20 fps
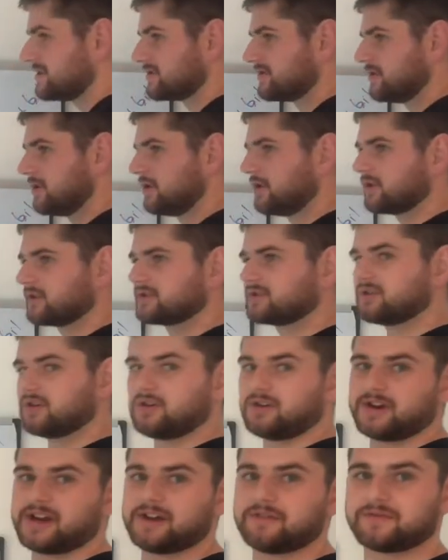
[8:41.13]
stocks,
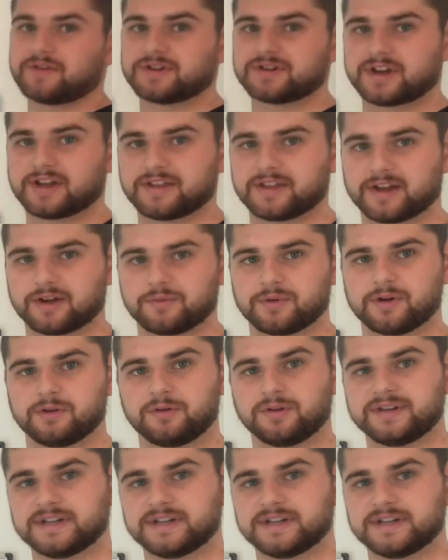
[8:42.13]
on average, I think we were